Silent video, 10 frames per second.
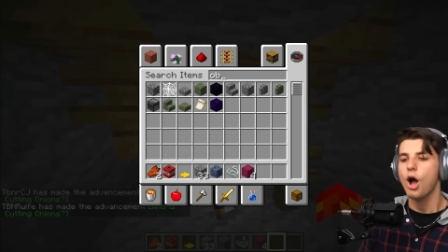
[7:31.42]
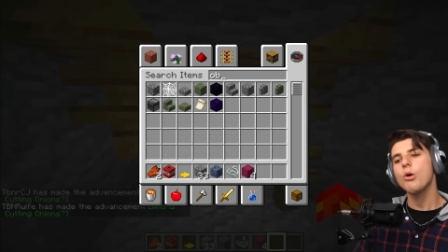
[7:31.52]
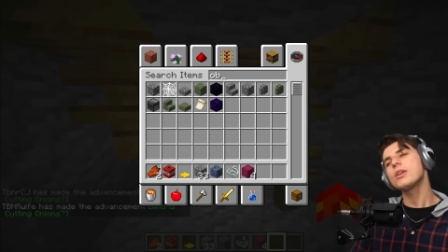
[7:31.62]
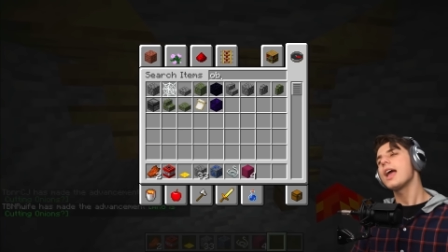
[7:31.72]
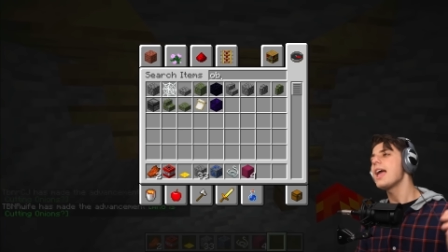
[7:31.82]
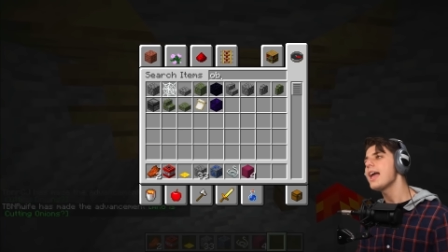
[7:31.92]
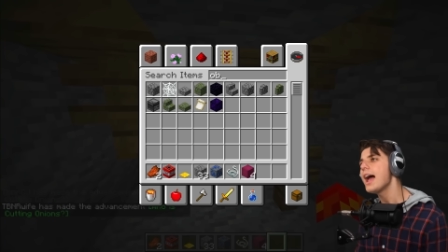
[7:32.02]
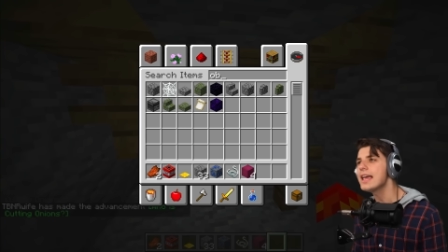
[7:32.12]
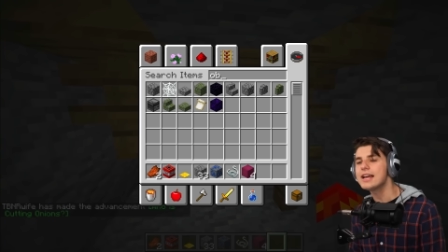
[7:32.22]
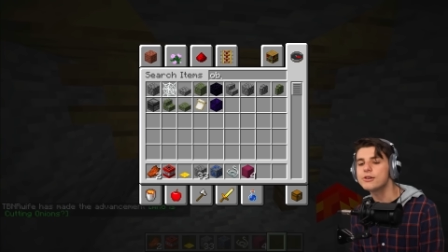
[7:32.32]
Okay,
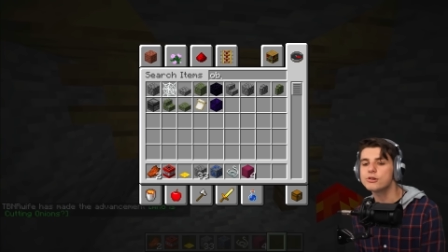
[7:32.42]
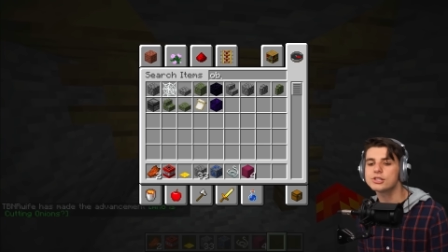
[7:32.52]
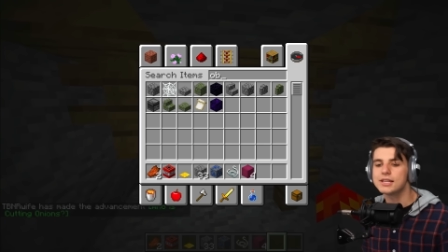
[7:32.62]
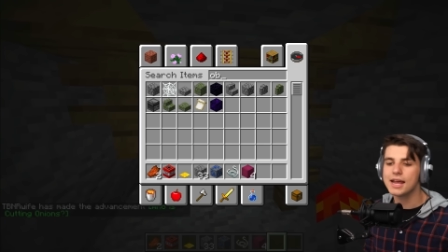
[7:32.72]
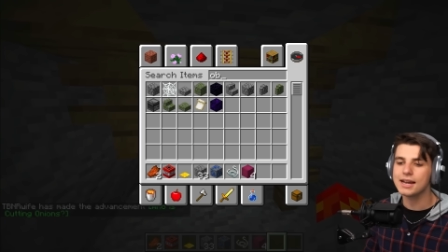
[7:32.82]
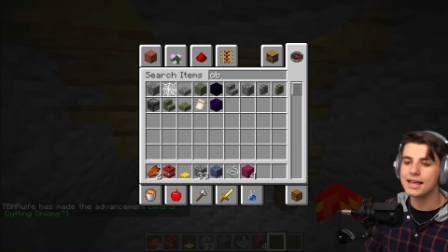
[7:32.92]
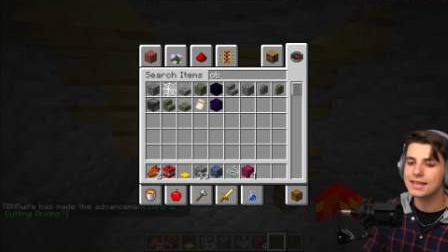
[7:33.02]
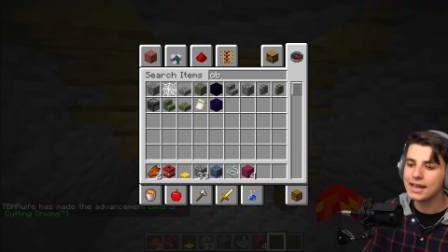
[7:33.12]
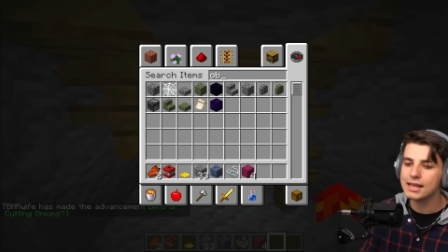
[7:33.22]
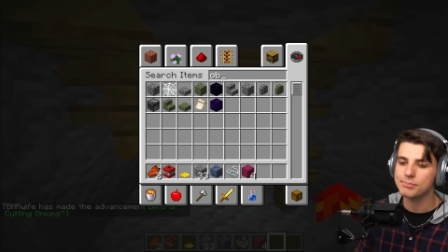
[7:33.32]
I understand. I
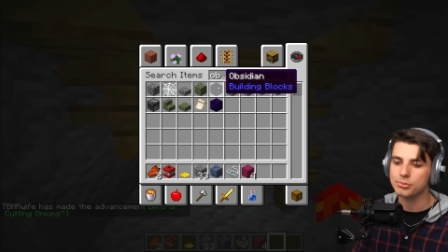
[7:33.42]
get it,